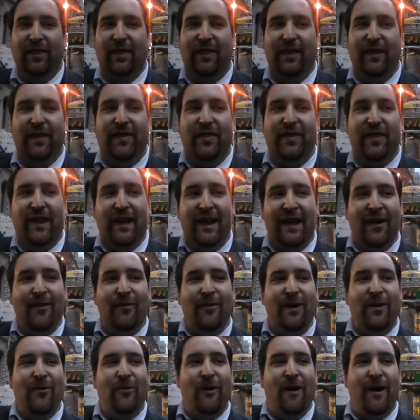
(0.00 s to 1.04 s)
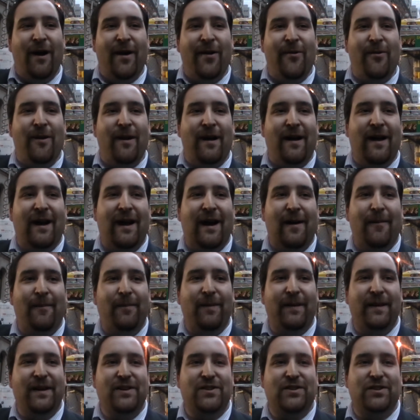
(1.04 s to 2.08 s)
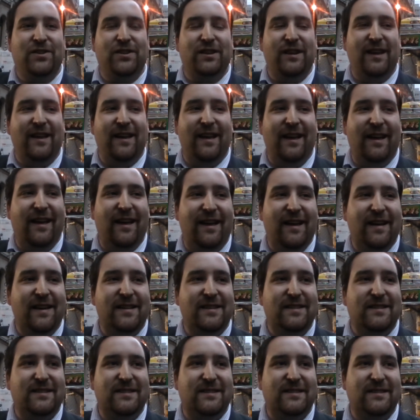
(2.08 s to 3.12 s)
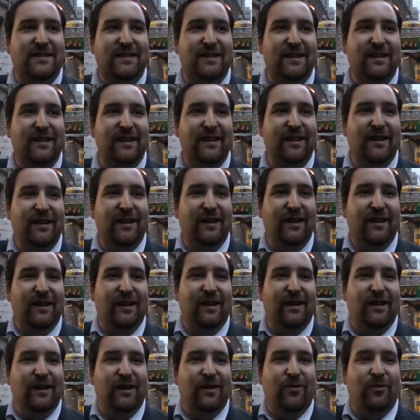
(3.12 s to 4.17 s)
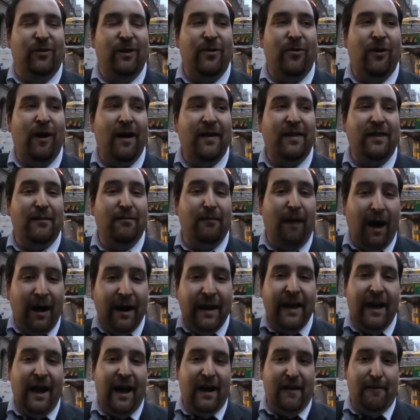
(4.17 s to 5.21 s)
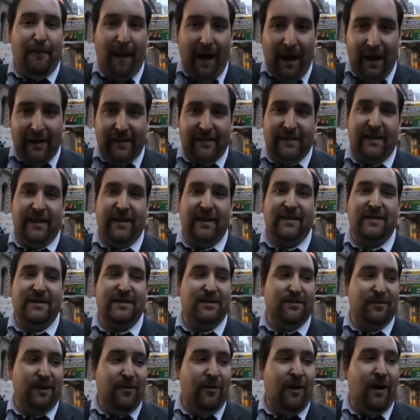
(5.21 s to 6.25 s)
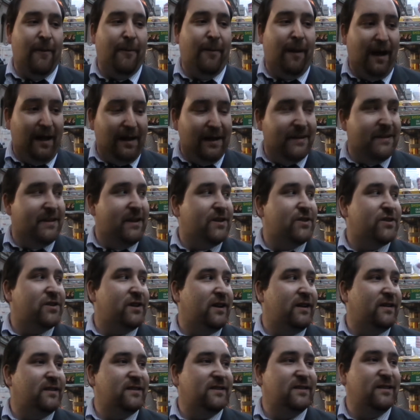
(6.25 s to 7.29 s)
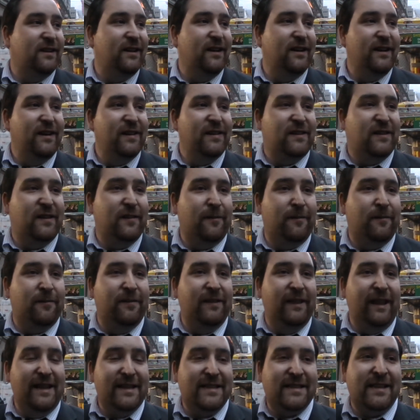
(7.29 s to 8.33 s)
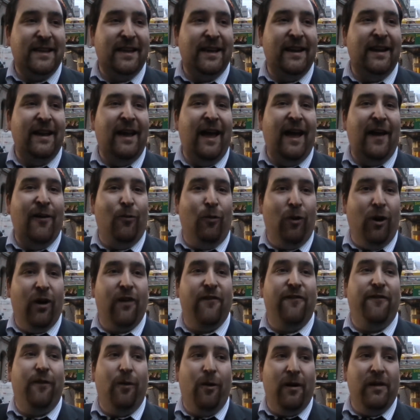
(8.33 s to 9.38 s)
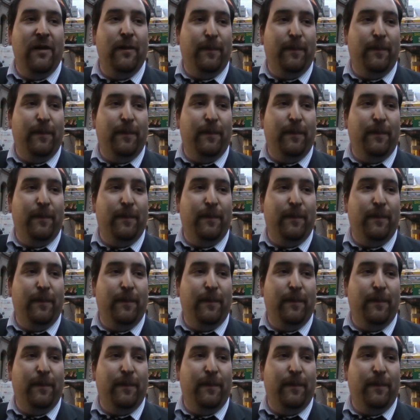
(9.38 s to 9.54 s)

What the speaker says: The thing we want to accomplish is we want the money out of politics. We want politicians to listen and work for